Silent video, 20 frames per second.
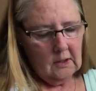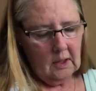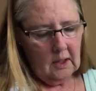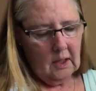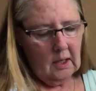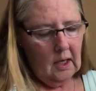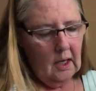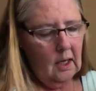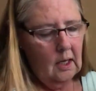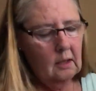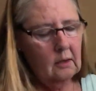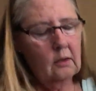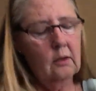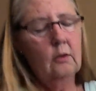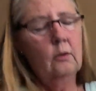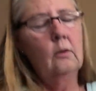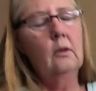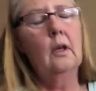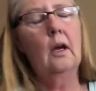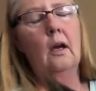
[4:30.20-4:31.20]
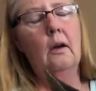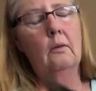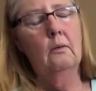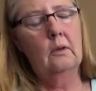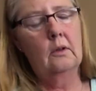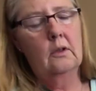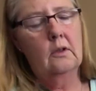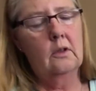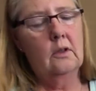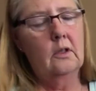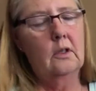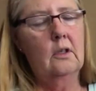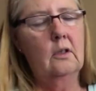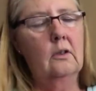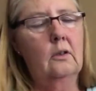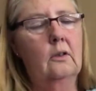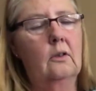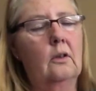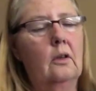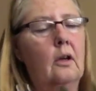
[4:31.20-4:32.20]
Because I can't do that when
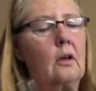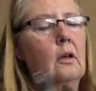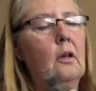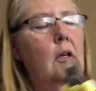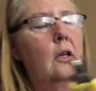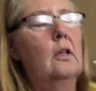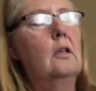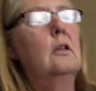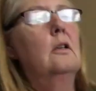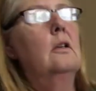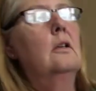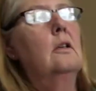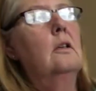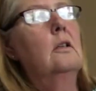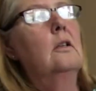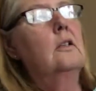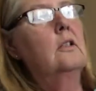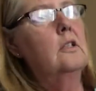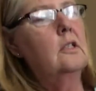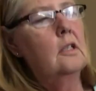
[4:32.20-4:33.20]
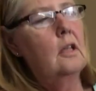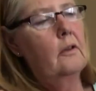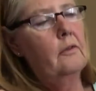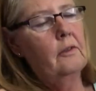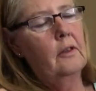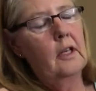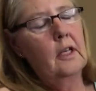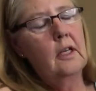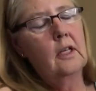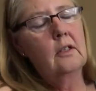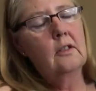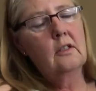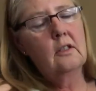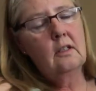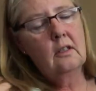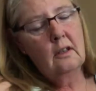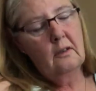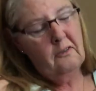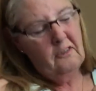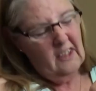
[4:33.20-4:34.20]
she's snuffling
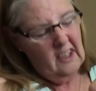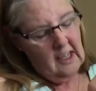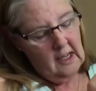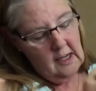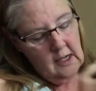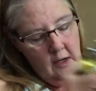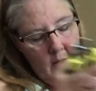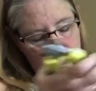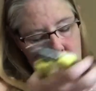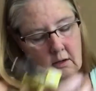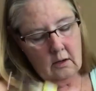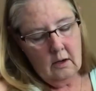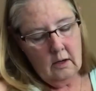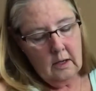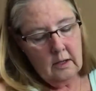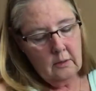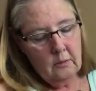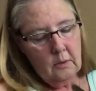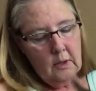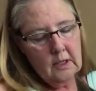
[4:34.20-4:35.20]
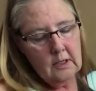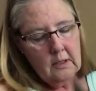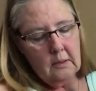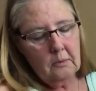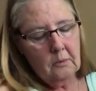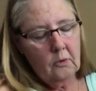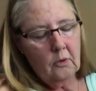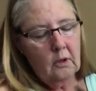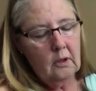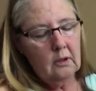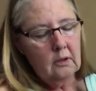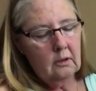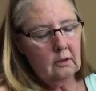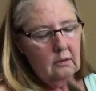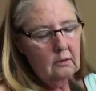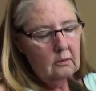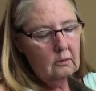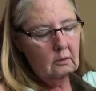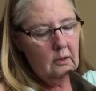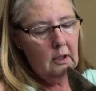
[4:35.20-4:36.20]
and sniffling, otherwise I'm
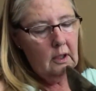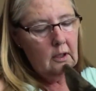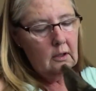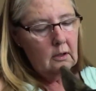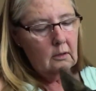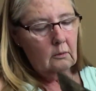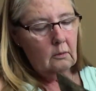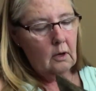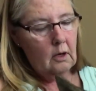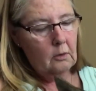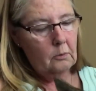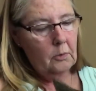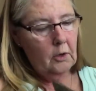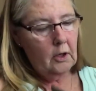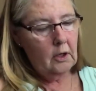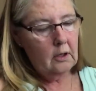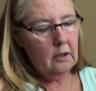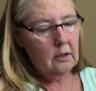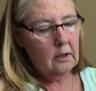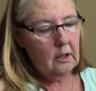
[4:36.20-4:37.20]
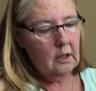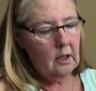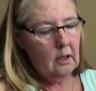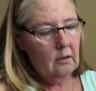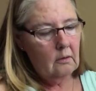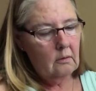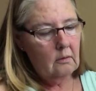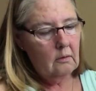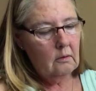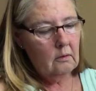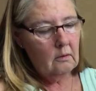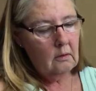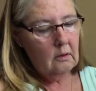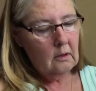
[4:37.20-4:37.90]
going to hit the wrong part of the nail.